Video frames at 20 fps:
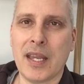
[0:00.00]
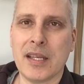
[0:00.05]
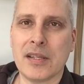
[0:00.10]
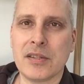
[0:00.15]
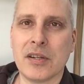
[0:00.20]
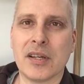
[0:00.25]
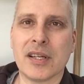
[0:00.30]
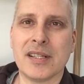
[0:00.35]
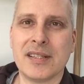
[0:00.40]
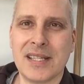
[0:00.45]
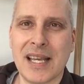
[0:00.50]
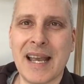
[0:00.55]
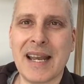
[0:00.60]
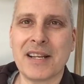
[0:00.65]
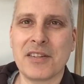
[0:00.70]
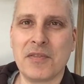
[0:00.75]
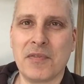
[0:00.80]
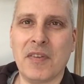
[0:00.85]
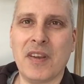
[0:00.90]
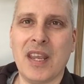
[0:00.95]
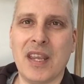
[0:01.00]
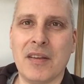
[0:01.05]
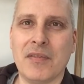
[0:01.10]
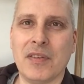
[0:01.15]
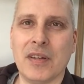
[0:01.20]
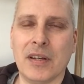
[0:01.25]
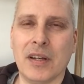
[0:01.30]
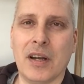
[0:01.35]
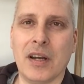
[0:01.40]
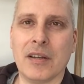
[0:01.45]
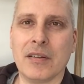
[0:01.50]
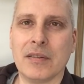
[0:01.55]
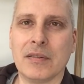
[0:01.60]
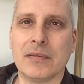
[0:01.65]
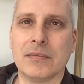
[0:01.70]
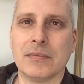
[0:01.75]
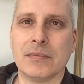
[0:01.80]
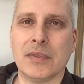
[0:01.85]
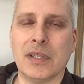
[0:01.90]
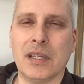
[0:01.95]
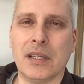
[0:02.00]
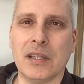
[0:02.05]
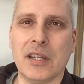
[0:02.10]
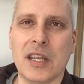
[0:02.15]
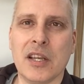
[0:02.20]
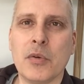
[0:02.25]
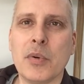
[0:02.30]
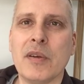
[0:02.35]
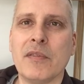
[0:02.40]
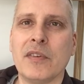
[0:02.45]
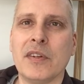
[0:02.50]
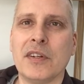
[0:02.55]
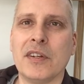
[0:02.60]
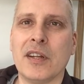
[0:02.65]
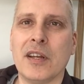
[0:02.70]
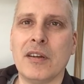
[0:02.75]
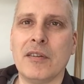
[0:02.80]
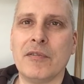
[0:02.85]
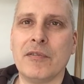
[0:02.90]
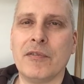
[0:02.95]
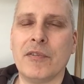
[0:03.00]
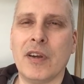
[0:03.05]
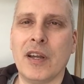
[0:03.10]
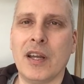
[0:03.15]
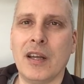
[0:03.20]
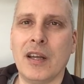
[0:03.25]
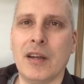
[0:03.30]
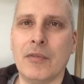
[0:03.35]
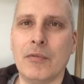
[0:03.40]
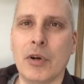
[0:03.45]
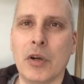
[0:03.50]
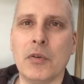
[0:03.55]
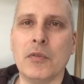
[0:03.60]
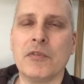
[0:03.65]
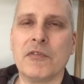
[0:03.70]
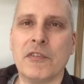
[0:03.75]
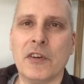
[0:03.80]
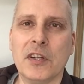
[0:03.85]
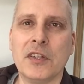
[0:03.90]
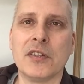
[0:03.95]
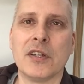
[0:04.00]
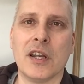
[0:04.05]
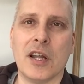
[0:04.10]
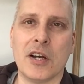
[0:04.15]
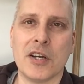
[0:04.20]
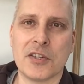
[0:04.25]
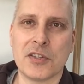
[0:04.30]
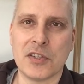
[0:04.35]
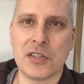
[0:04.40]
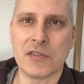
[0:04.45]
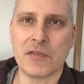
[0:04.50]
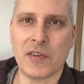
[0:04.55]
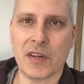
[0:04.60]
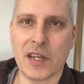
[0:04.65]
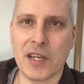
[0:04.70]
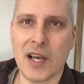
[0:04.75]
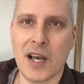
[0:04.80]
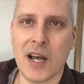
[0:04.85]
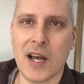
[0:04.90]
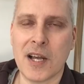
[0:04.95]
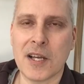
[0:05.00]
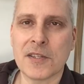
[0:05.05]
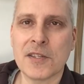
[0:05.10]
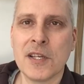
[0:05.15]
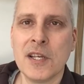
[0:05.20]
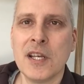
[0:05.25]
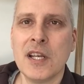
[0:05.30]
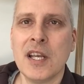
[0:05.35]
It's like a tax fee, if you like, the equivalent of road fund licence for cars.